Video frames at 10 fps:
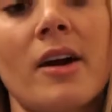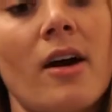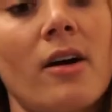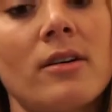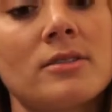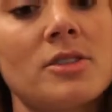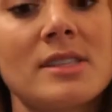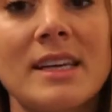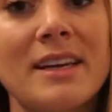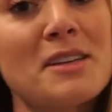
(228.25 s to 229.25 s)
I'll
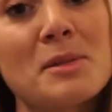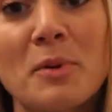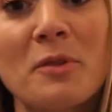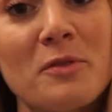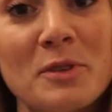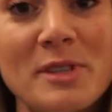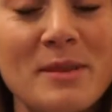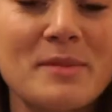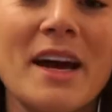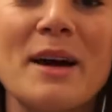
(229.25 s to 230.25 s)
just eat a spoonful
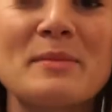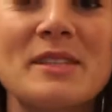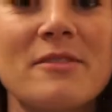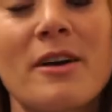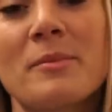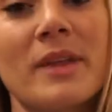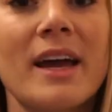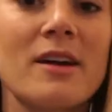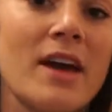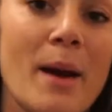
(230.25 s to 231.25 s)
sometimes if I'm
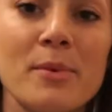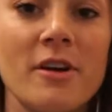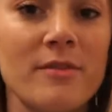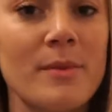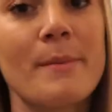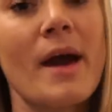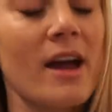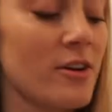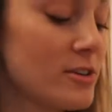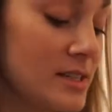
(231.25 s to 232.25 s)
like capping off my
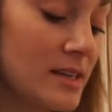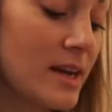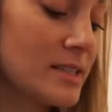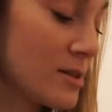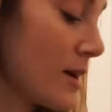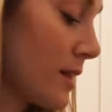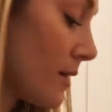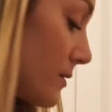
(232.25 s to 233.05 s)
macros at night. So I love